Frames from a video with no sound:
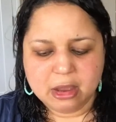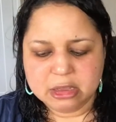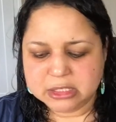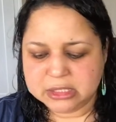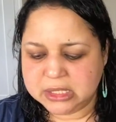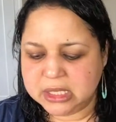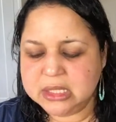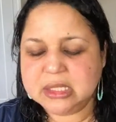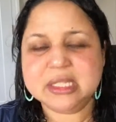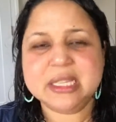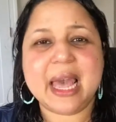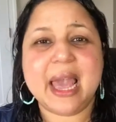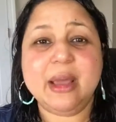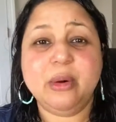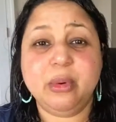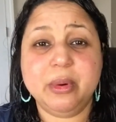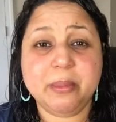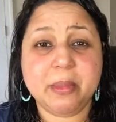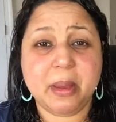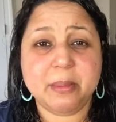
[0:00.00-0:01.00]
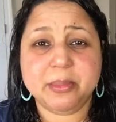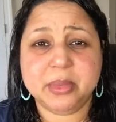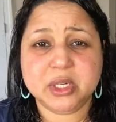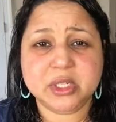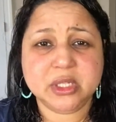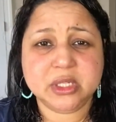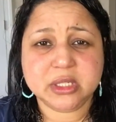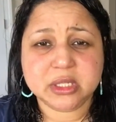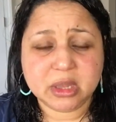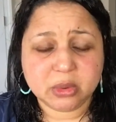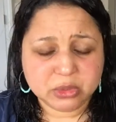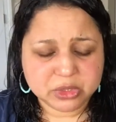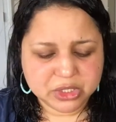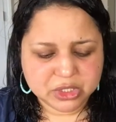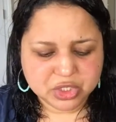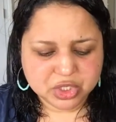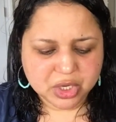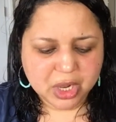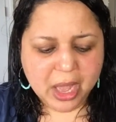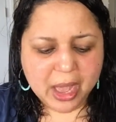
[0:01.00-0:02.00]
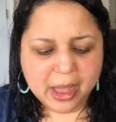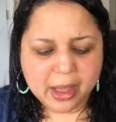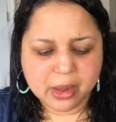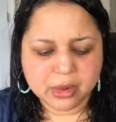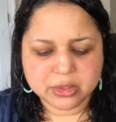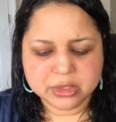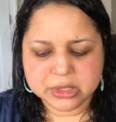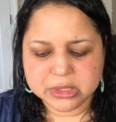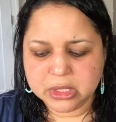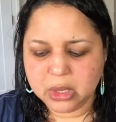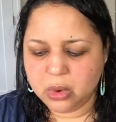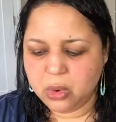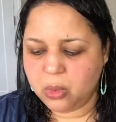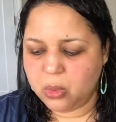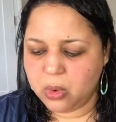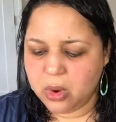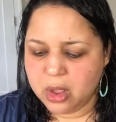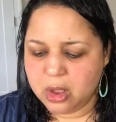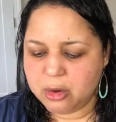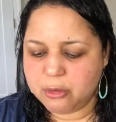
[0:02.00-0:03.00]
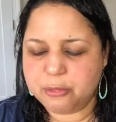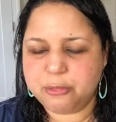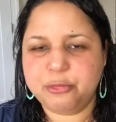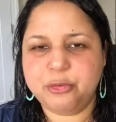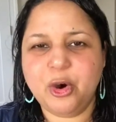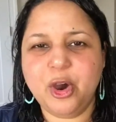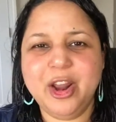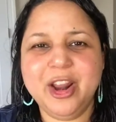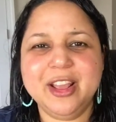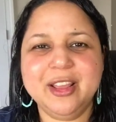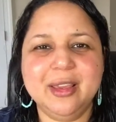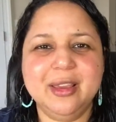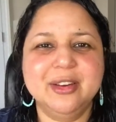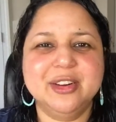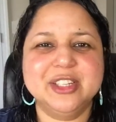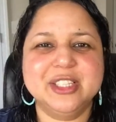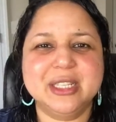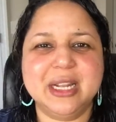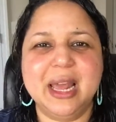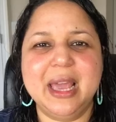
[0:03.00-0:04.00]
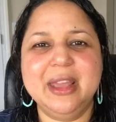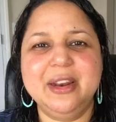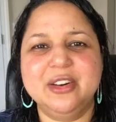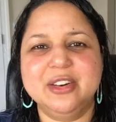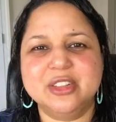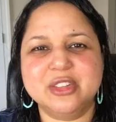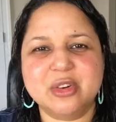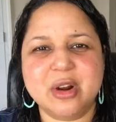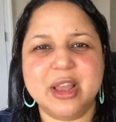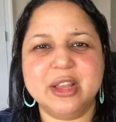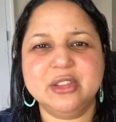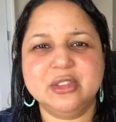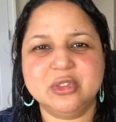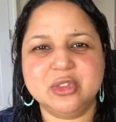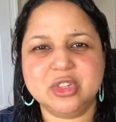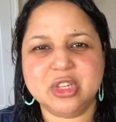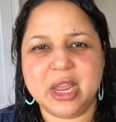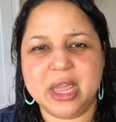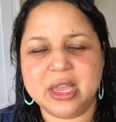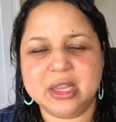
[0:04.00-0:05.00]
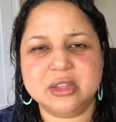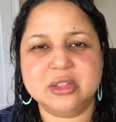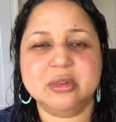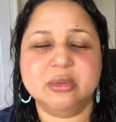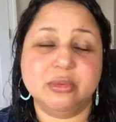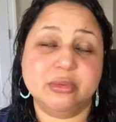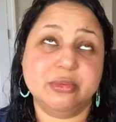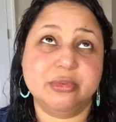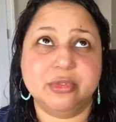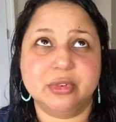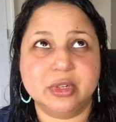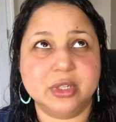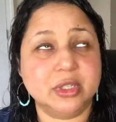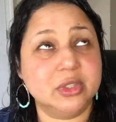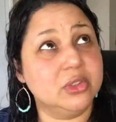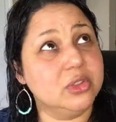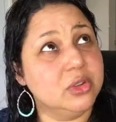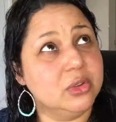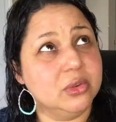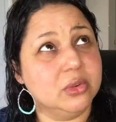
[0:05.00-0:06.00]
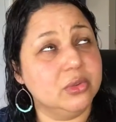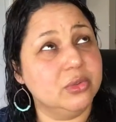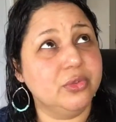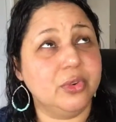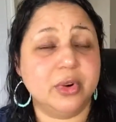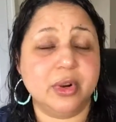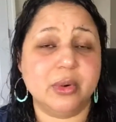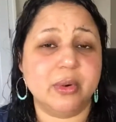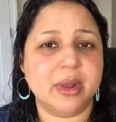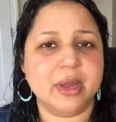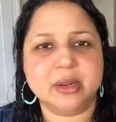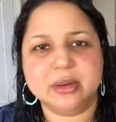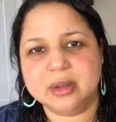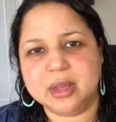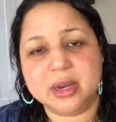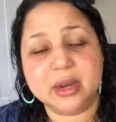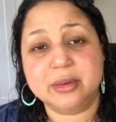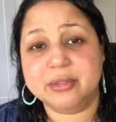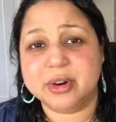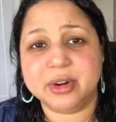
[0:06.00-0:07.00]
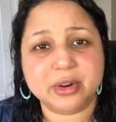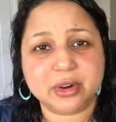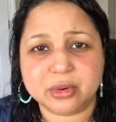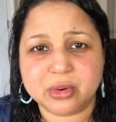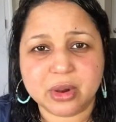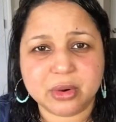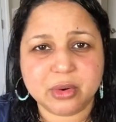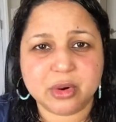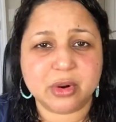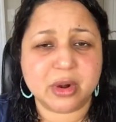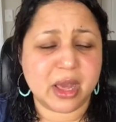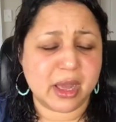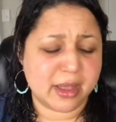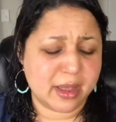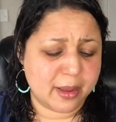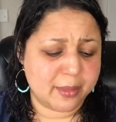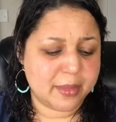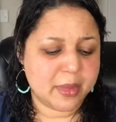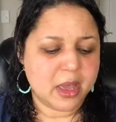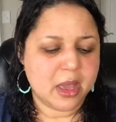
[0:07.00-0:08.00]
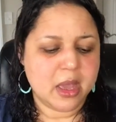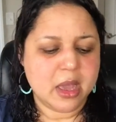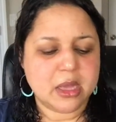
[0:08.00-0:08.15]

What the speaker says: Since I remember, since I was a child. So 40 years later, trying to change, 42, 41, I never know how old I am.